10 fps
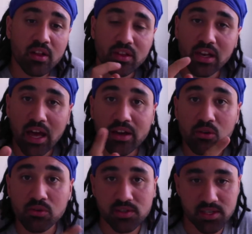the
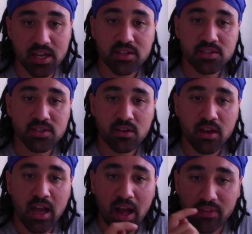landlord sends,
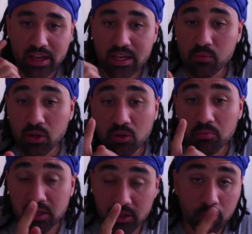and that he will
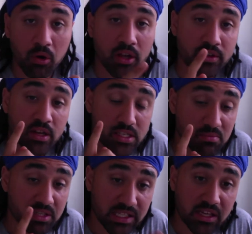be the one to
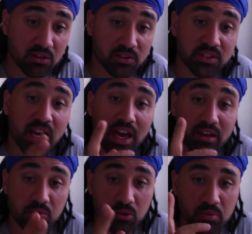be killed, and
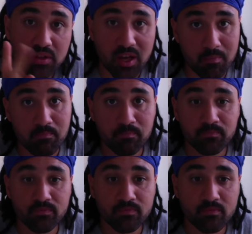it will be them.
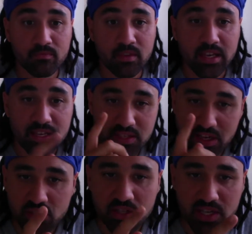He is
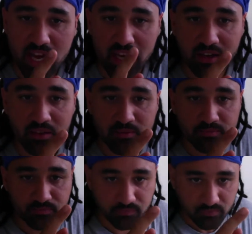actually saying
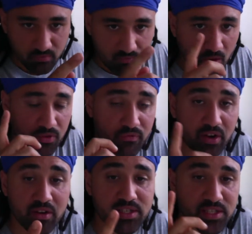the
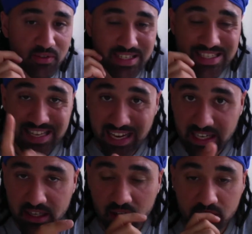Pharisees are
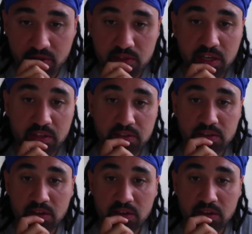exactly like those tenants,